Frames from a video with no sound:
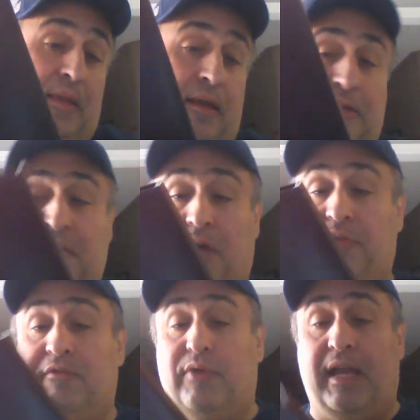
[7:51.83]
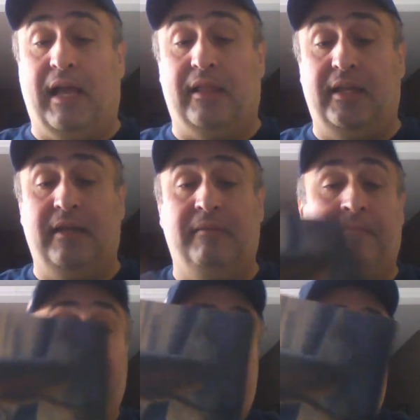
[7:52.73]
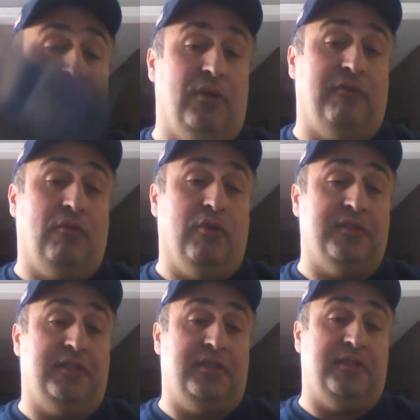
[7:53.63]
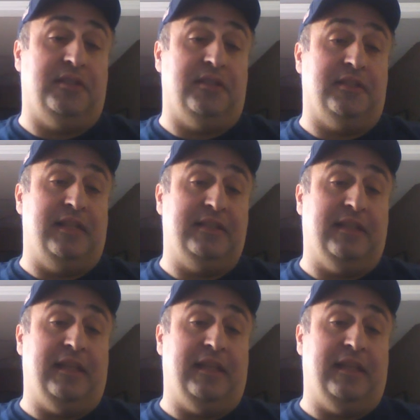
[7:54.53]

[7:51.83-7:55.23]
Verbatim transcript: south of reality so of course this is les